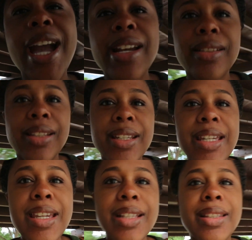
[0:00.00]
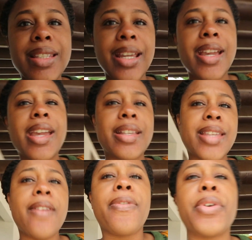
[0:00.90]
had nothing to eat today
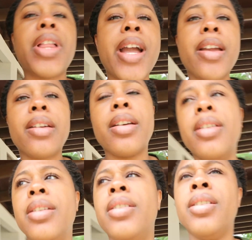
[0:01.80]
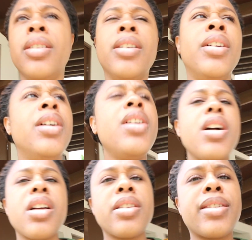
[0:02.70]
except for like
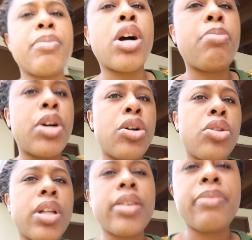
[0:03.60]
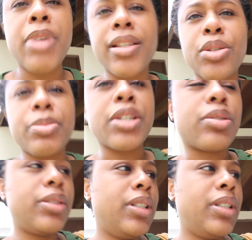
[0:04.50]
a small bowl of matzo meal.